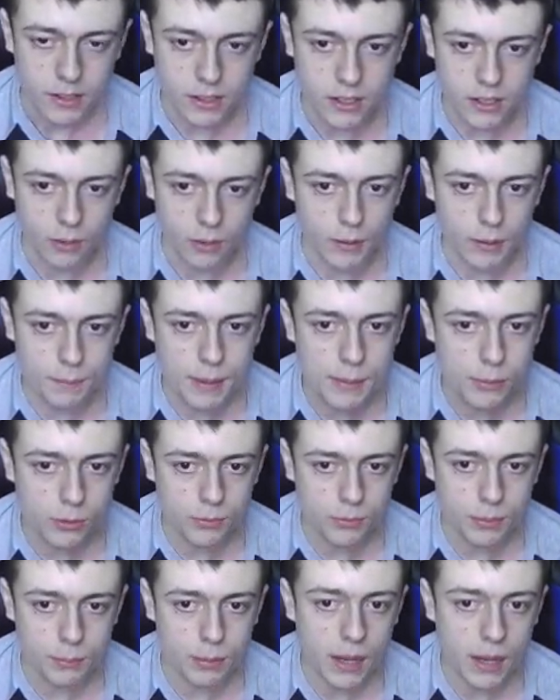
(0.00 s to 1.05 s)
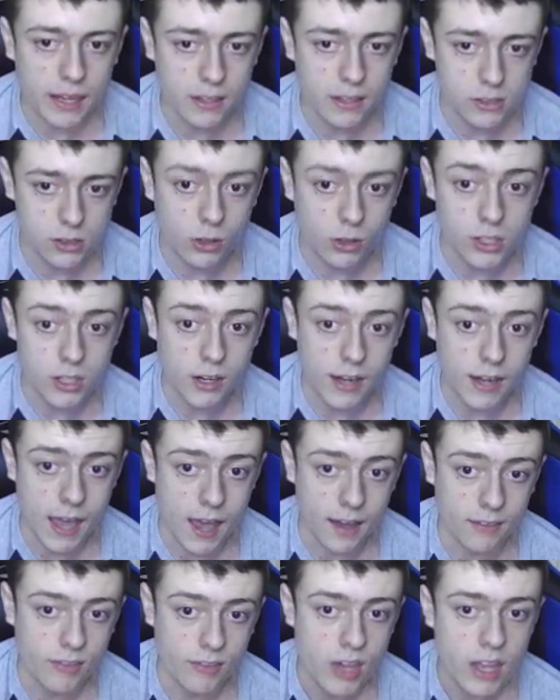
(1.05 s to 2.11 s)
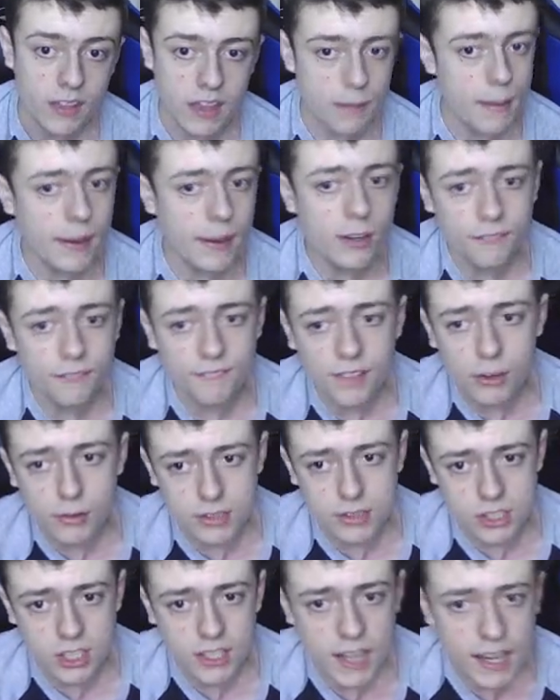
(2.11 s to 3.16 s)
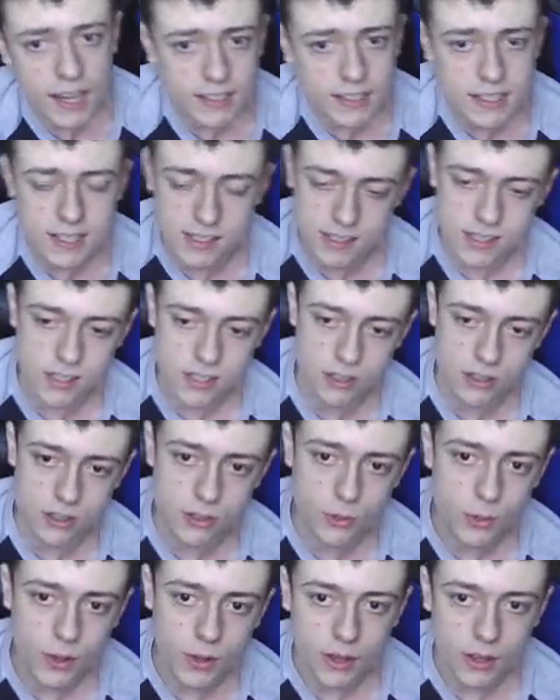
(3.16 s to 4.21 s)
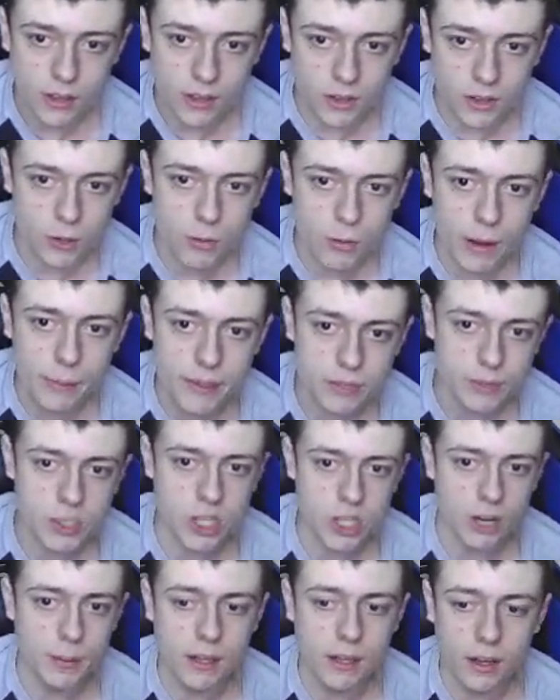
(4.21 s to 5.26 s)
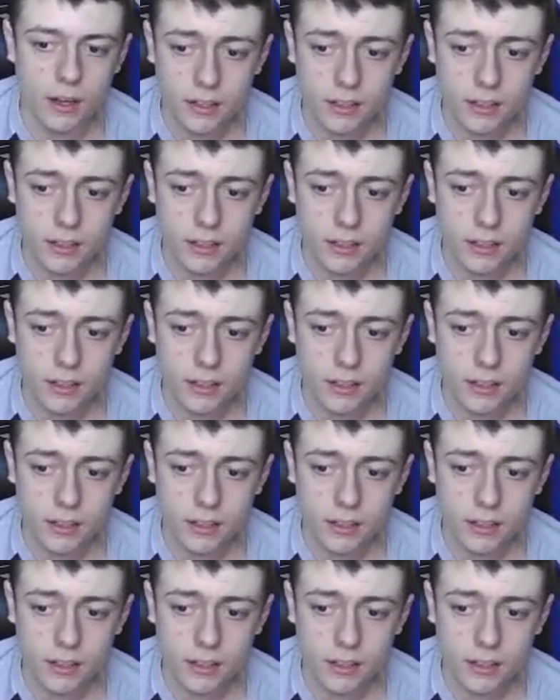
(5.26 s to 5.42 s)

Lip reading: you know, when people compare, they may not feel as connected to the new weapons, which I mean, I